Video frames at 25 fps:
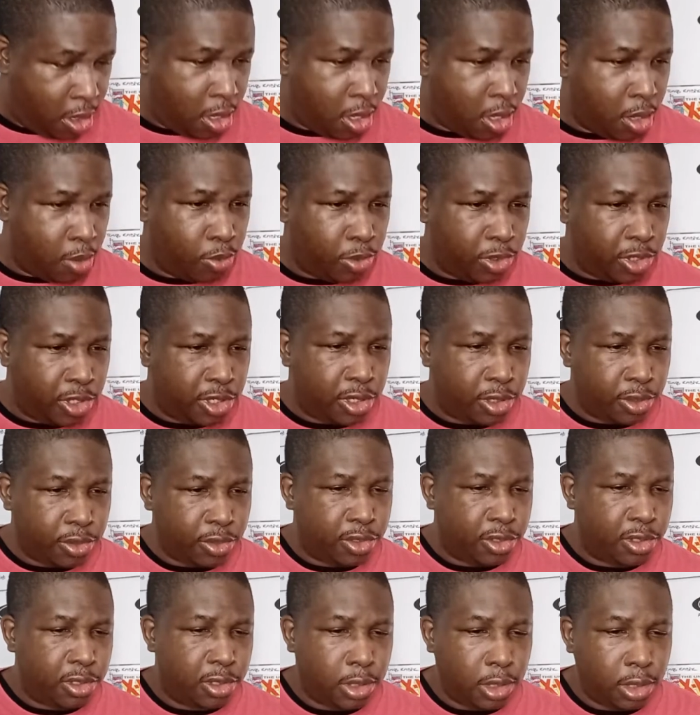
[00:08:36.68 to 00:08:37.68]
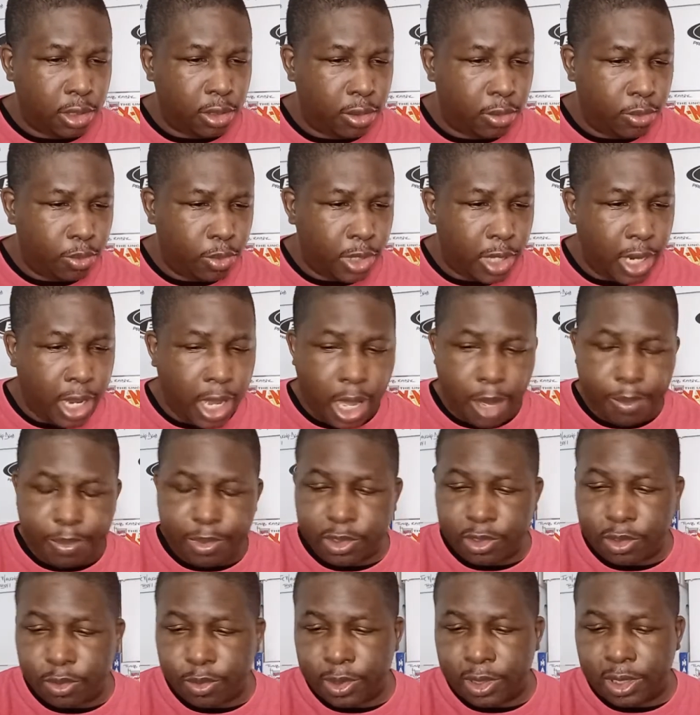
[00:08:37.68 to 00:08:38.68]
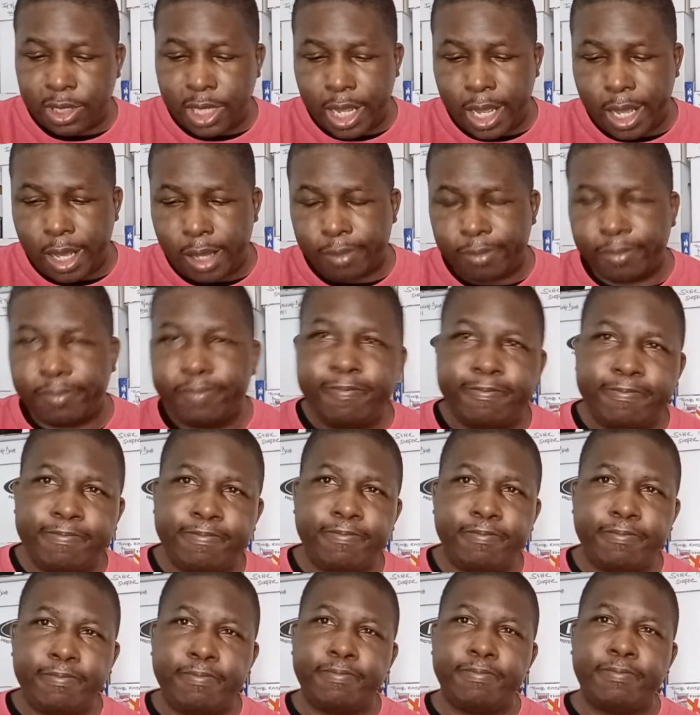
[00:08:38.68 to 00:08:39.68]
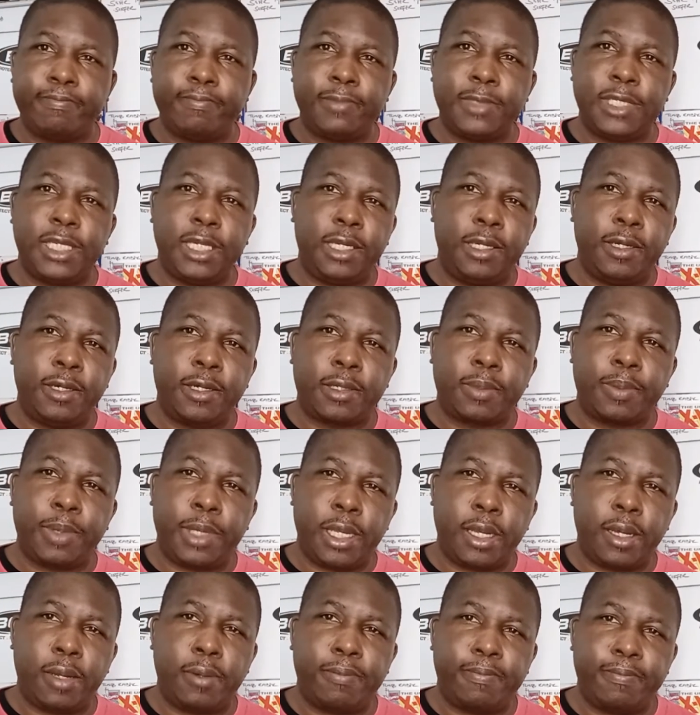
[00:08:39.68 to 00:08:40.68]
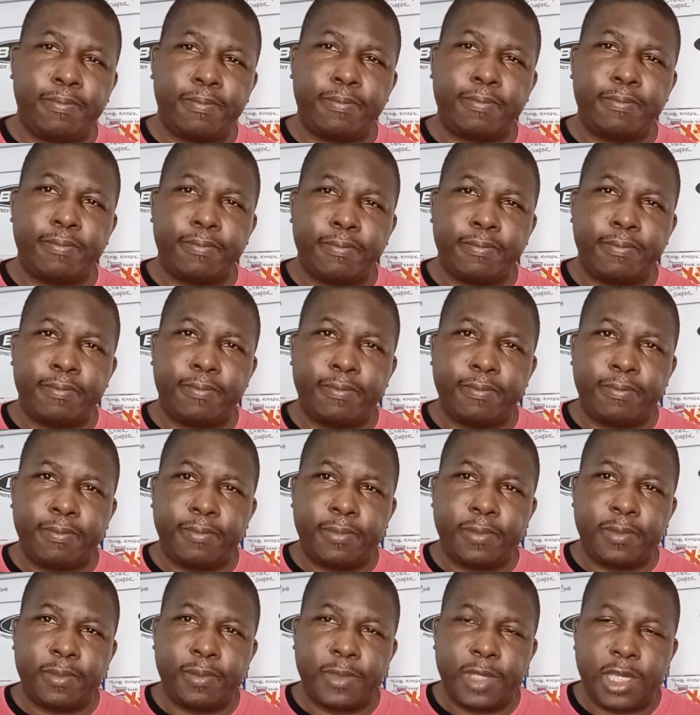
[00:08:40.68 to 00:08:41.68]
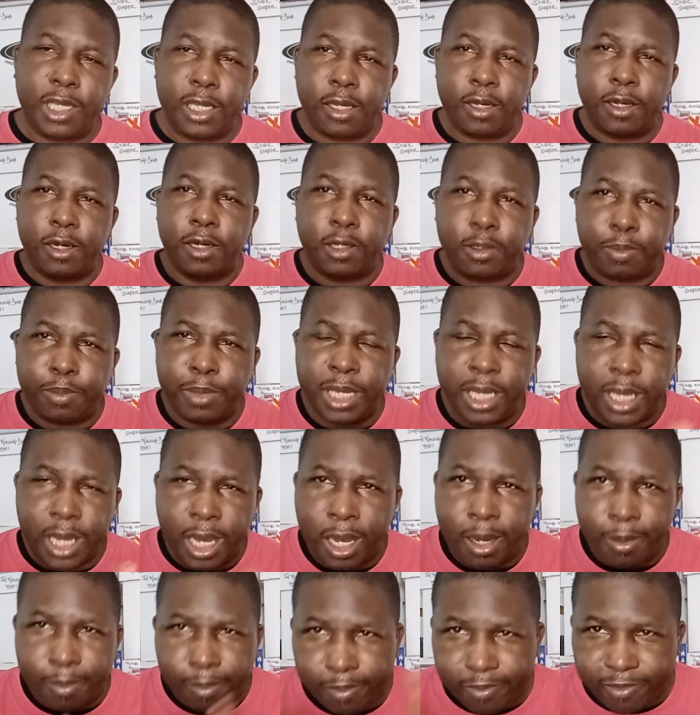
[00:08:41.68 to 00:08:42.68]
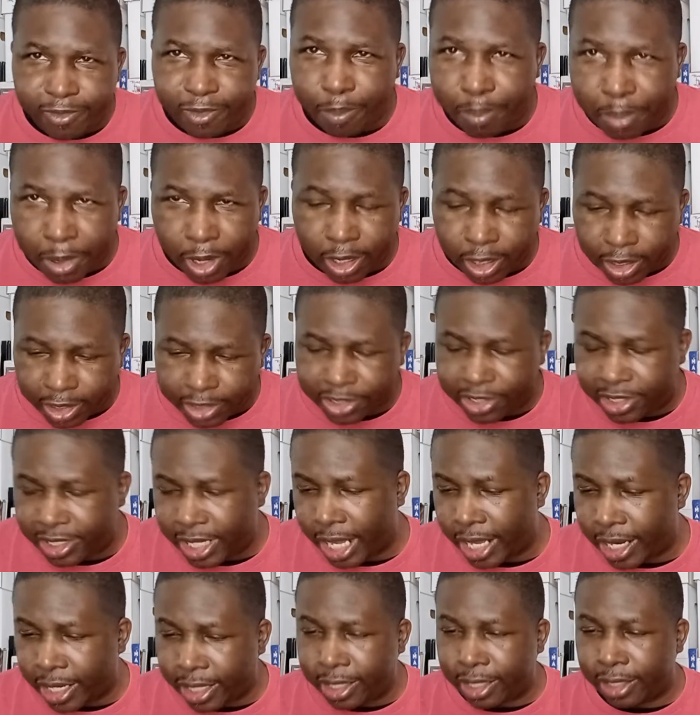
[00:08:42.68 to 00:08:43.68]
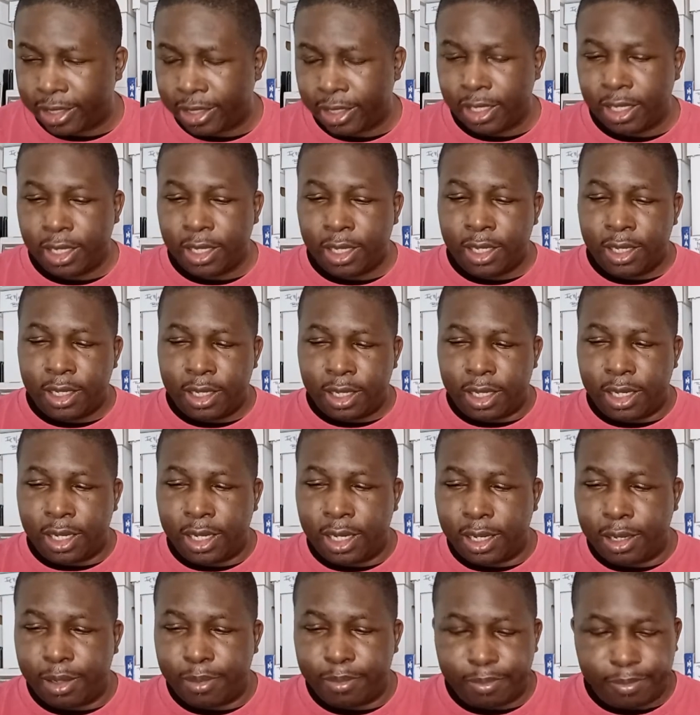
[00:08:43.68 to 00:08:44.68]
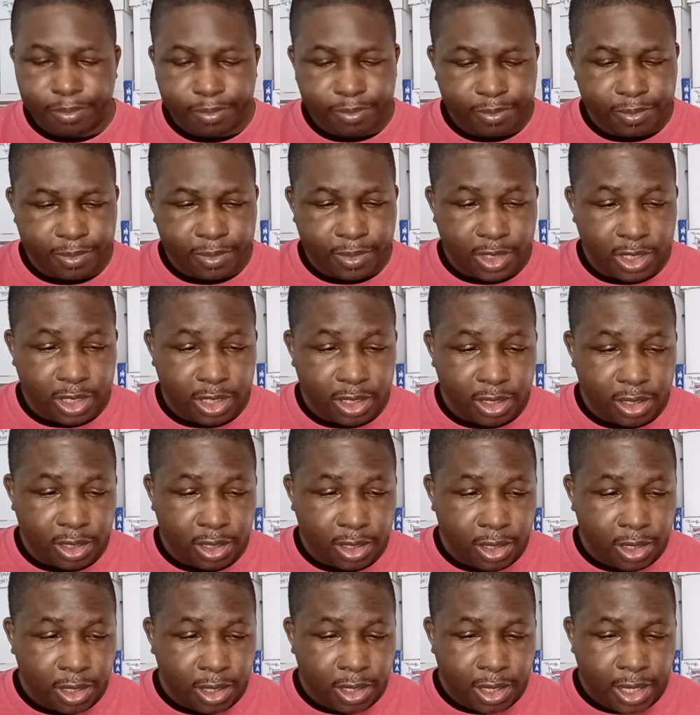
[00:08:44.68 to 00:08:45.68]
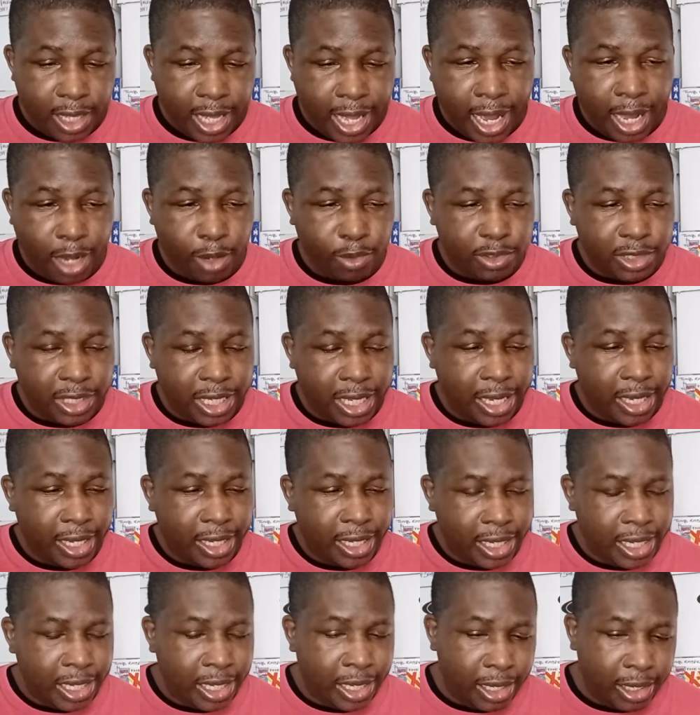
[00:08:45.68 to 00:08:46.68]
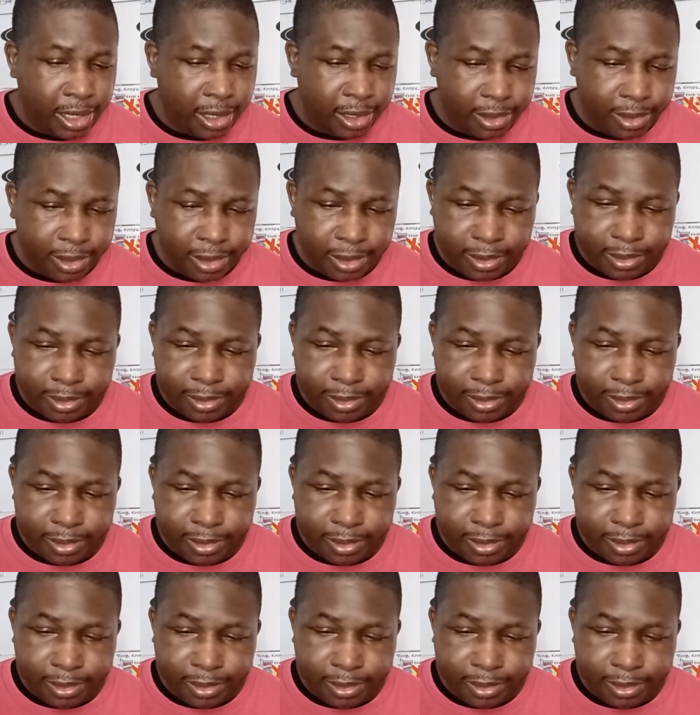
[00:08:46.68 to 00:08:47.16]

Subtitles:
And we shall see what happens with that. He hooked me up. He hooked me up for books that are out there in